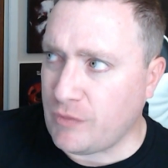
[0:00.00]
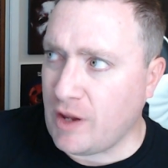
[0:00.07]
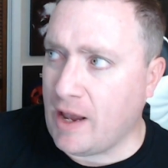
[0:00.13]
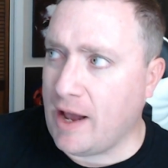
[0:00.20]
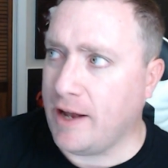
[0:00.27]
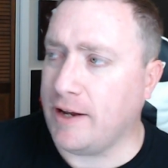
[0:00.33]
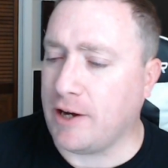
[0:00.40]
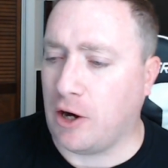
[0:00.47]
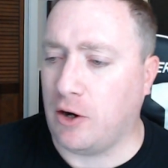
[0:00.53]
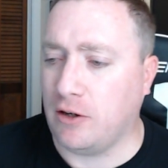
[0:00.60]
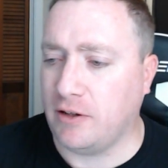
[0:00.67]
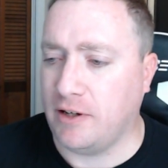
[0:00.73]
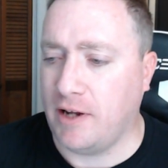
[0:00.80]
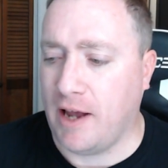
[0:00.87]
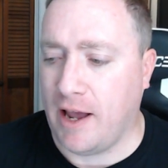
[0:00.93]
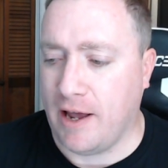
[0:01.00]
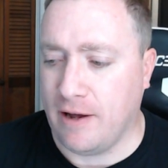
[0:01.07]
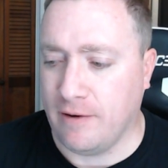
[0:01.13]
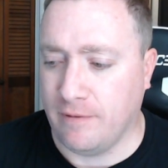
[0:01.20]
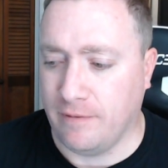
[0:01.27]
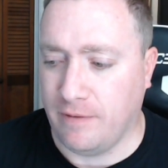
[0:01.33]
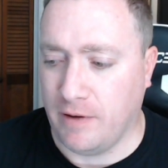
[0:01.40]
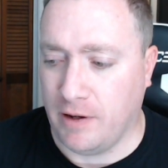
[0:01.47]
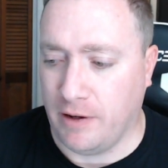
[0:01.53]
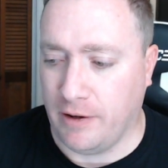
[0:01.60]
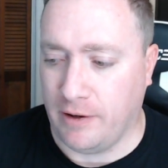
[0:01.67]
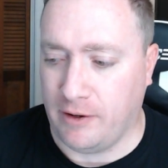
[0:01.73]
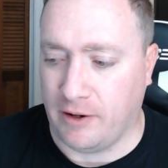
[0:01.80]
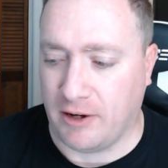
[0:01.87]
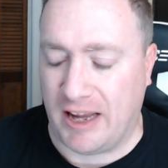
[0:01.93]
I currently have
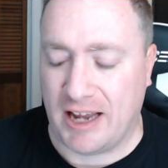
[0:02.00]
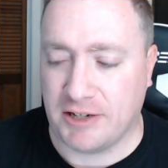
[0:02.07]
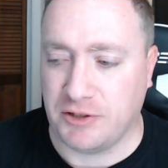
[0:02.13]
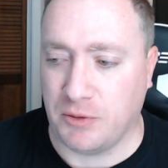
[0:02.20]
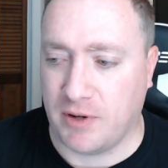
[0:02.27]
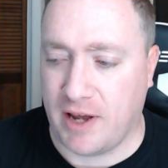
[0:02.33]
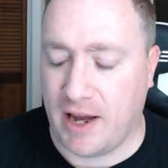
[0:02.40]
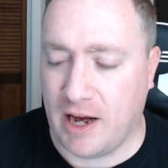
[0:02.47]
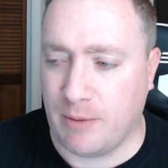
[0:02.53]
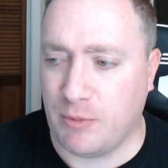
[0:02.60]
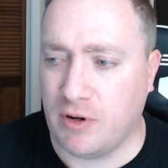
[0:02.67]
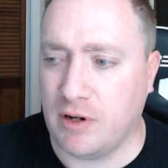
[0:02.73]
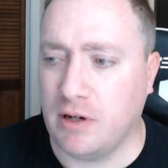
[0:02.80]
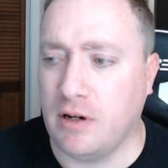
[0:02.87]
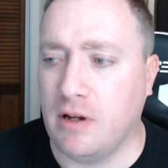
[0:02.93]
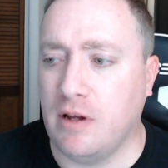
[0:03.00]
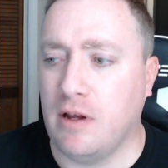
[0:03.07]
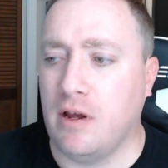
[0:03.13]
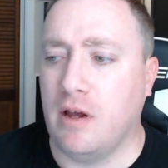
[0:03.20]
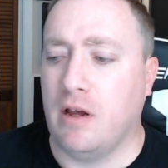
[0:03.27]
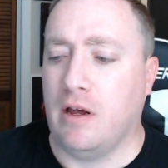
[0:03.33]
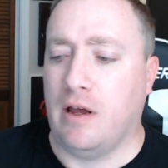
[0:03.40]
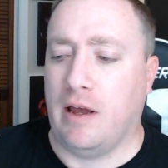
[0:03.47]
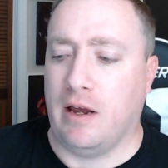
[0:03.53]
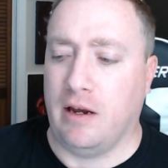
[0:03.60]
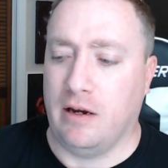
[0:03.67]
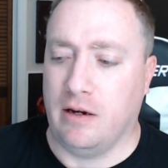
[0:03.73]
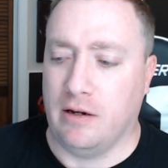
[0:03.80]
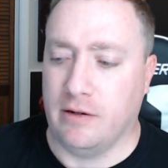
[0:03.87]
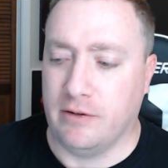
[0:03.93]
an Elgato camera,
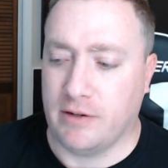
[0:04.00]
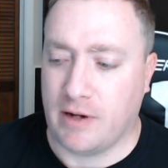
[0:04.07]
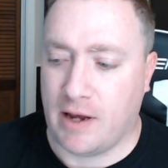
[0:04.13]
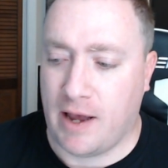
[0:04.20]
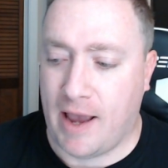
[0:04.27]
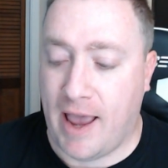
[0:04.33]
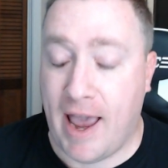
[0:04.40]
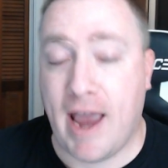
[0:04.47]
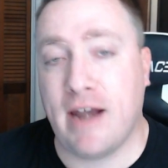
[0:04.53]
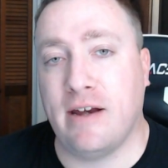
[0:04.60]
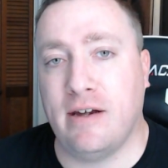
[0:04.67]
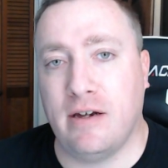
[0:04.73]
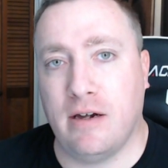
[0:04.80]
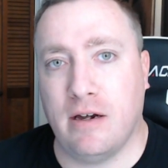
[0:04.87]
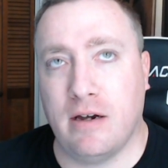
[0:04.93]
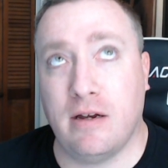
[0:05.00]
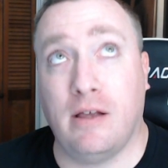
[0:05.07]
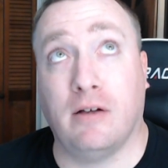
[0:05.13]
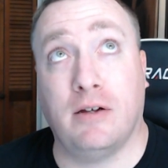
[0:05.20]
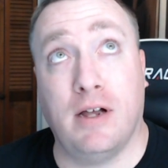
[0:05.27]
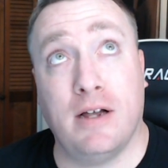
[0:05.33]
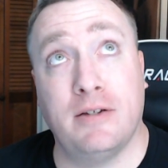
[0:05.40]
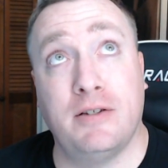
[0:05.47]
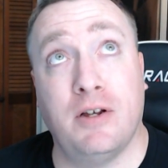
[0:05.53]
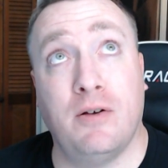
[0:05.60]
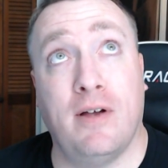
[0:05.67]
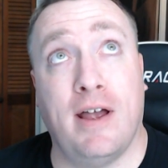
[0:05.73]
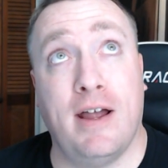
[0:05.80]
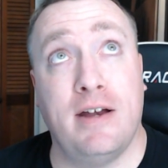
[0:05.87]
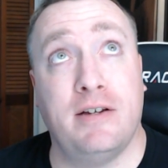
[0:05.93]
and I had an
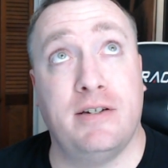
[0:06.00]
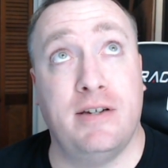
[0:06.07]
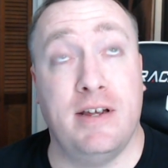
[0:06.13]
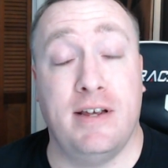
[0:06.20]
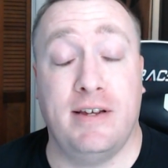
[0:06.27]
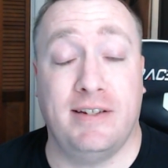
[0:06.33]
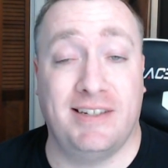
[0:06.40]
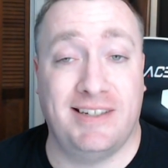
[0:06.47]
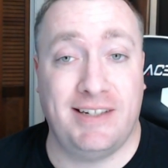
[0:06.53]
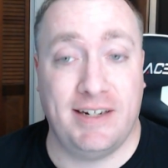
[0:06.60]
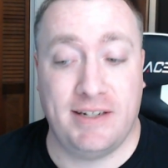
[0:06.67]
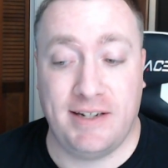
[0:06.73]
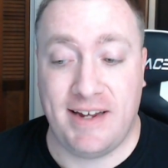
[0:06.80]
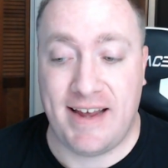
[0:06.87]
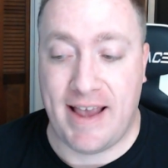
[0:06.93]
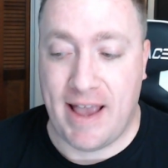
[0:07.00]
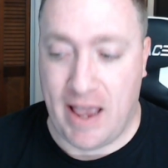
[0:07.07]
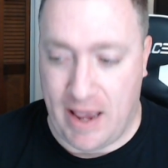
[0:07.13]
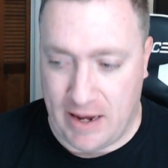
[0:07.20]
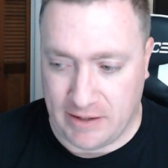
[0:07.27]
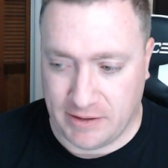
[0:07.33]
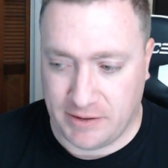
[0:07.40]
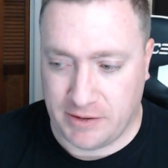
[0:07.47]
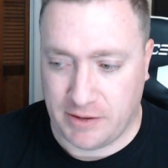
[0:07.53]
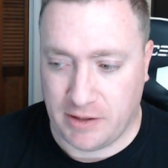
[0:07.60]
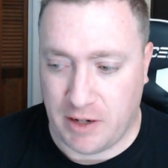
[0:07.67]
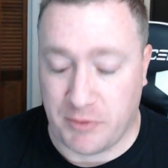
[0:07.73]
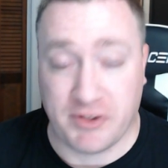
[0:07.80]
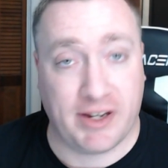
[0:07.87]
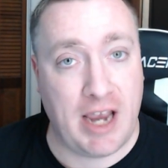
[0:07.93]
Elgato HD
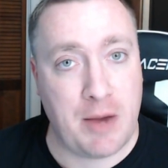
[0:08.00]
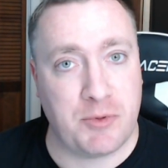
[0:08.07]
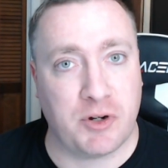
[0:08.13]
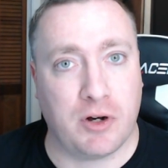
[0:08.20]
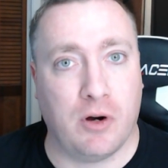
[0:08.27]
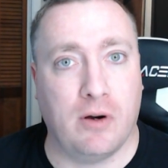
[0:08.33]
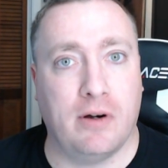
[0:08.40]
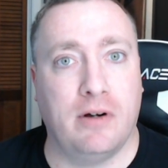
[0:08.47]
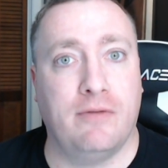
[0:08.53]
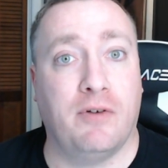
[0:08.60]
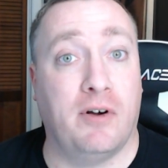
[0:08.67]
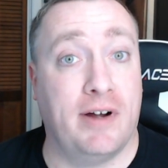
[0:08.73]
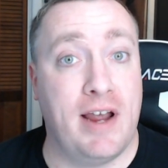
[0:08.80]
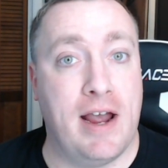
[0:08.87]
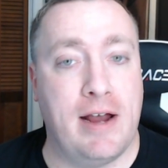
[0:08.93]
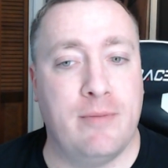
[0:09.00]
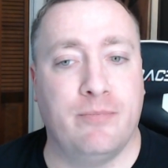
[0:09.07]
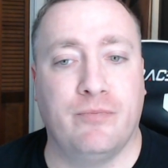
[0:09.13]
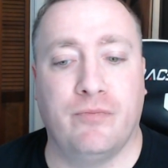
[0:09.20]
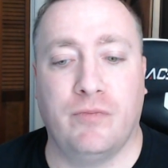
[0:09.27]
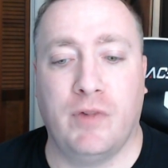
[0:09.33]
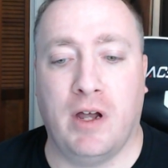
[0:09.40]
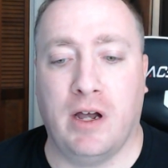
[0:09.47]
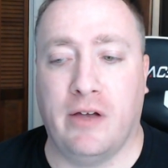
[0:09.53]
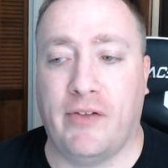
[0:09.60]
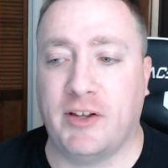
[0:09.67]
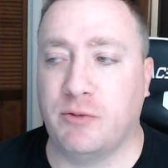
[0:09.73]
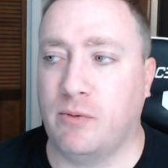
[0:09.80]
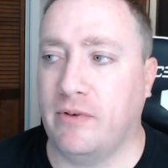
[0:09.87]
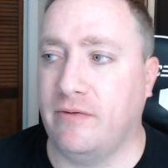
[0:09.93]
60S. It was a capture card for a game.
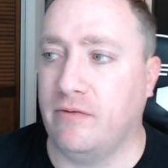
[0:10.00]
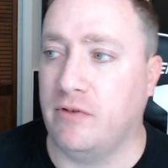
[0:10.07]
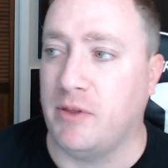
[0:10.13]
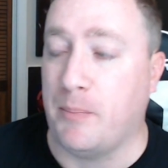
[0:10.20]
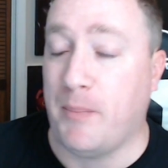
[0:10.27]
That's what, for the